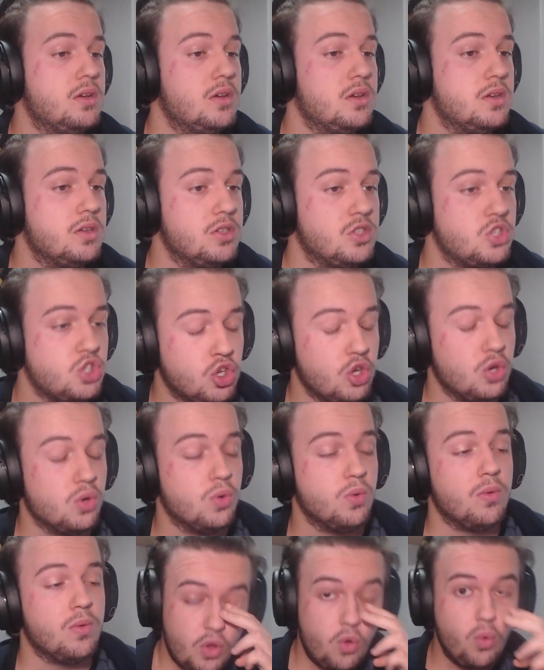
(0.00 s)

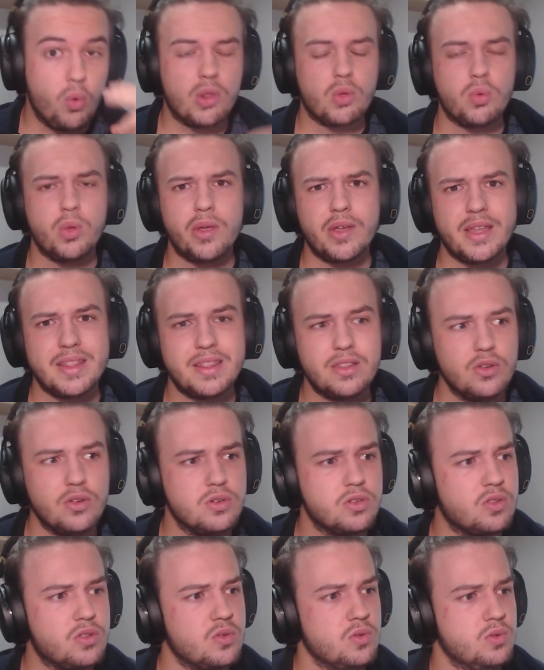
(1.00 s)
So what we can
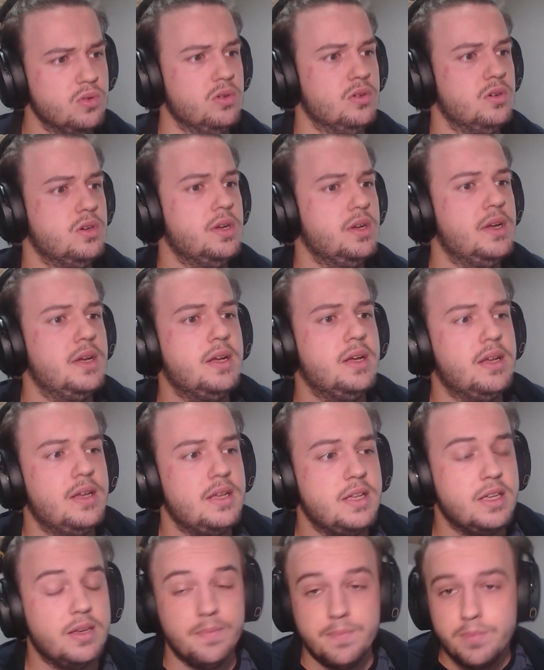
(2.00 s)
do to
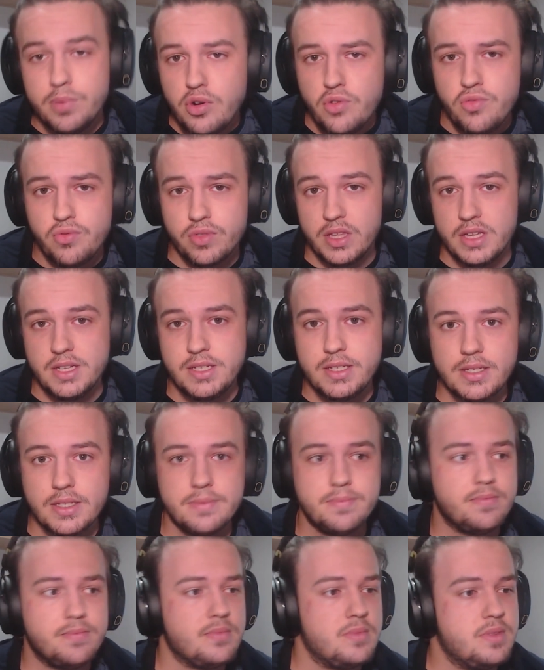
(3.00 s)
improve this
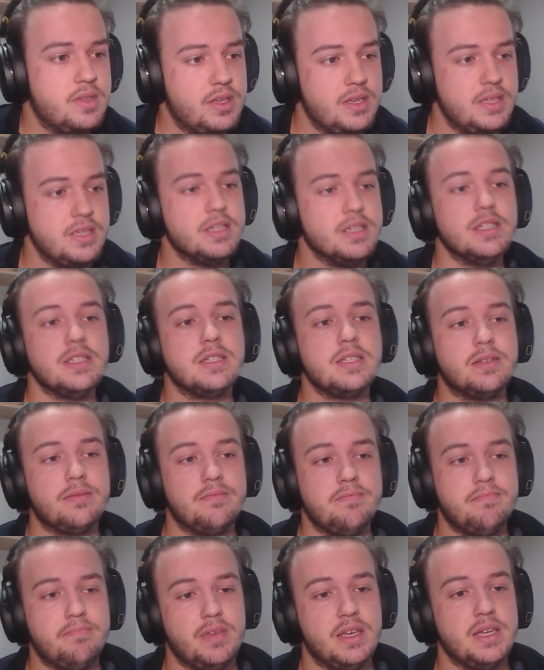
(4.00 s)
is
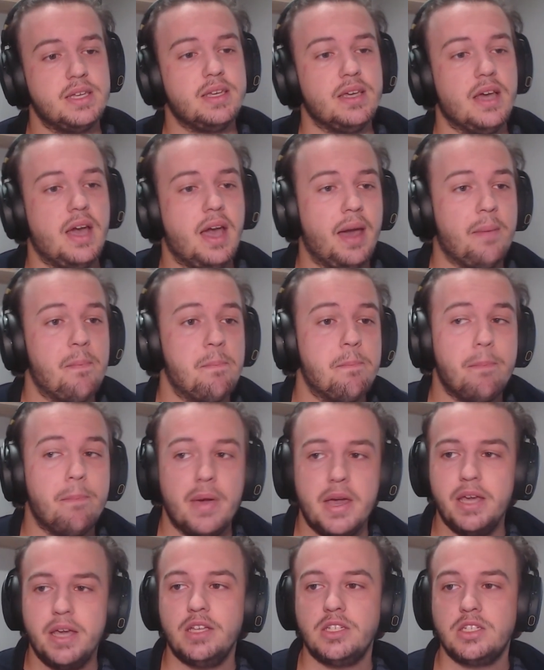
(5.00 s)
make a
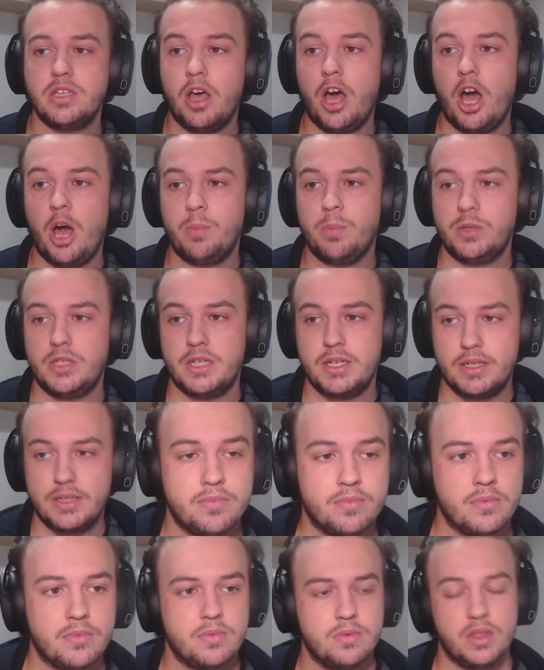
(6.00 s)
base object.
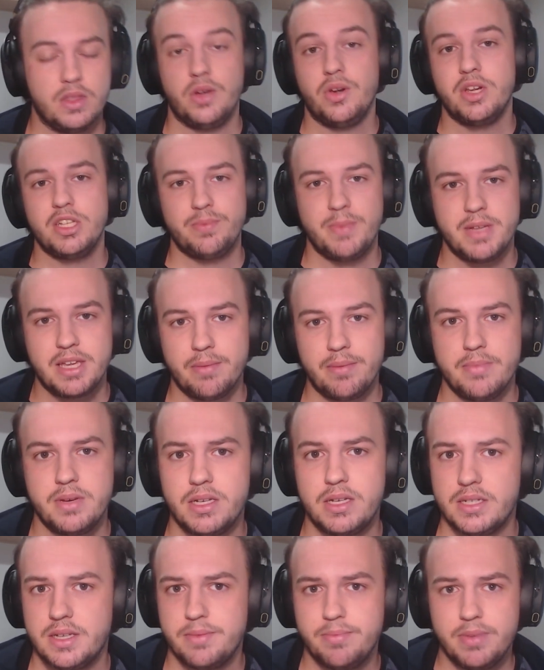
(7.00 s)
Now let's make a
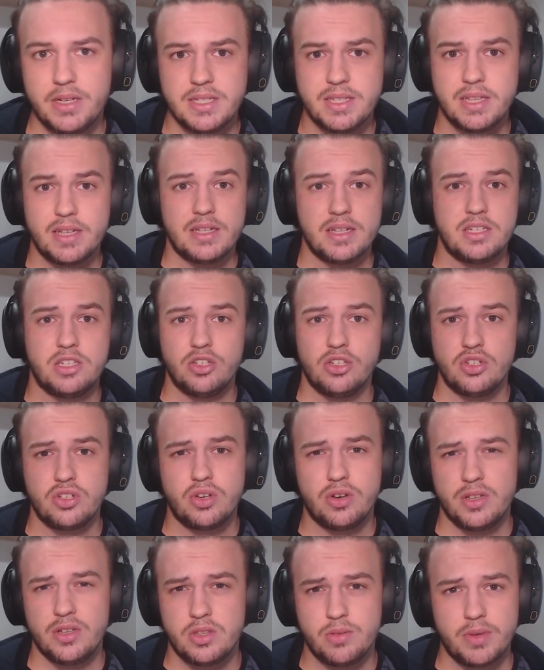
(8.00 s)
base that is just
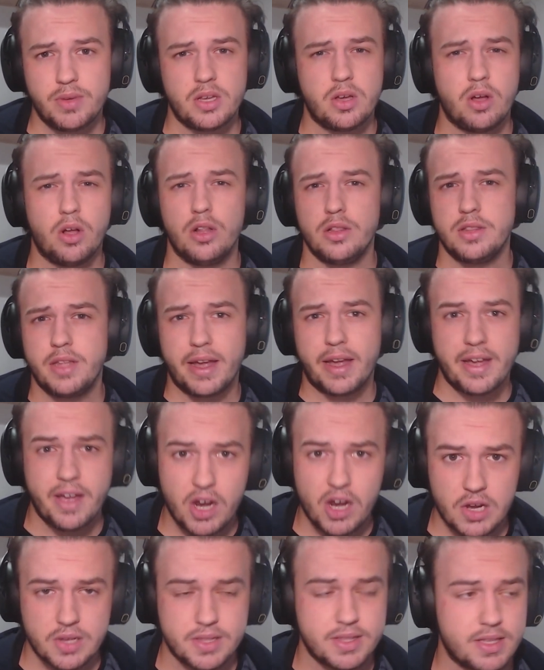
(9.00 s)
going to be called a
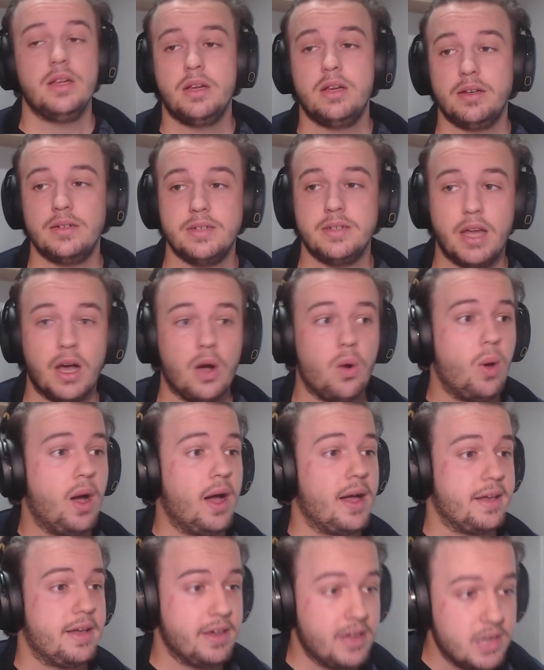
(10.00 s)
character. Now a
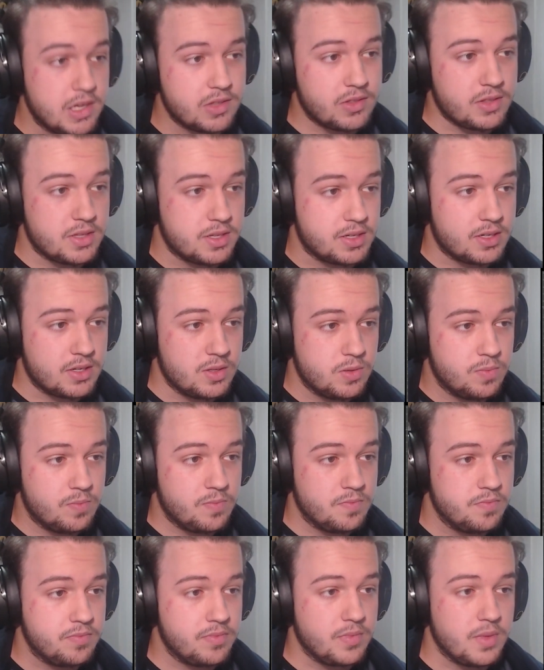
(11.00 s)
character
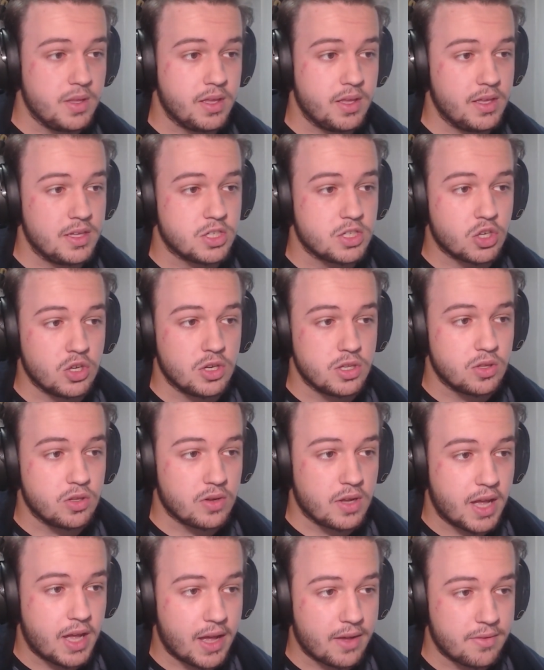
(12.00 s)
is going to
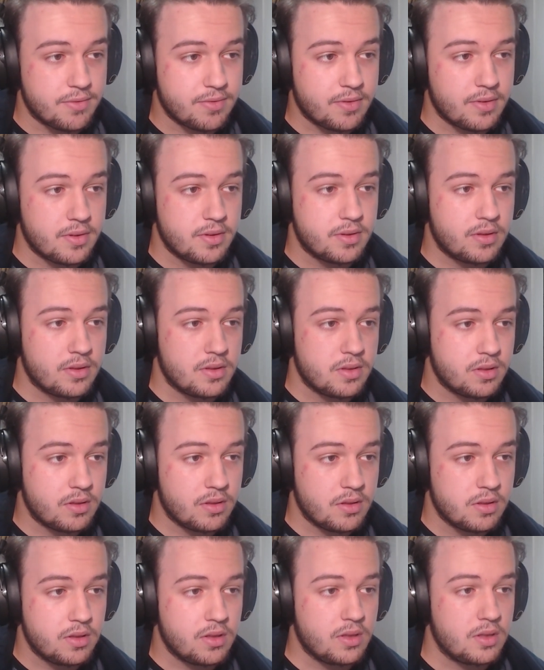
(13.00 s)
have
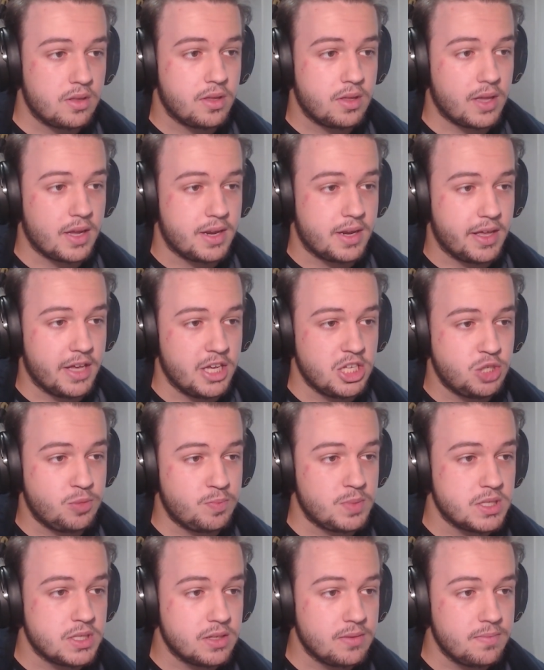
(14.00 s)
an
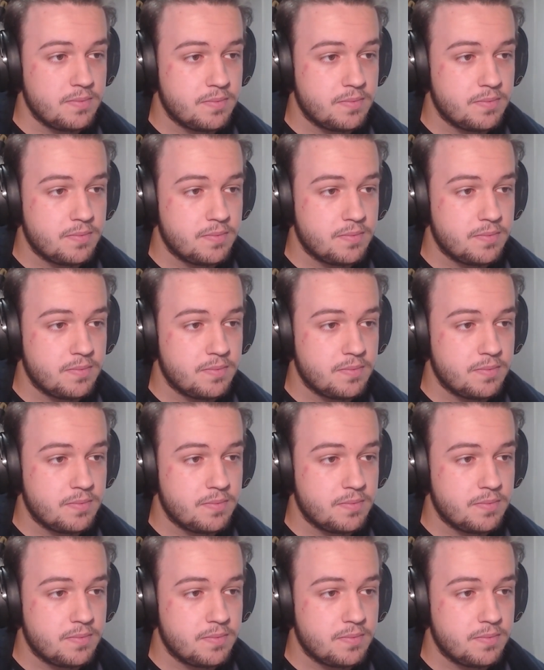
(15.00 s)
HP.